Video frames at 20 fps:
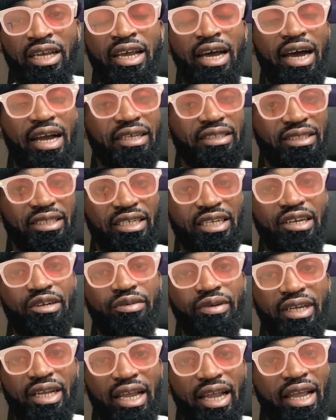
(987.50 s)

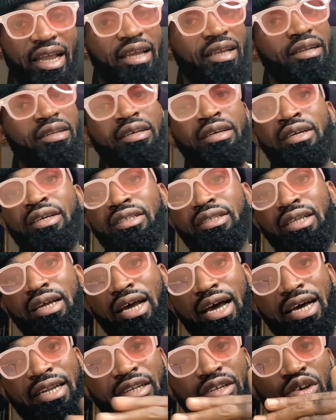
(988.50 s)
itinerary and
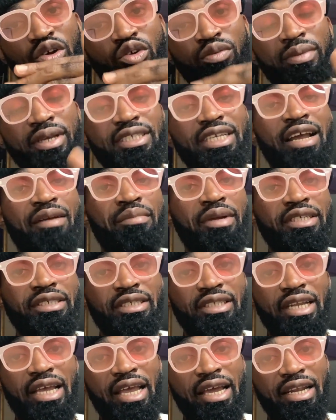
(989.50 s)
the other documents I
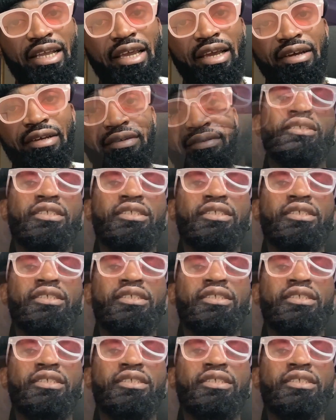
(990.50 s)
mentioned earlier.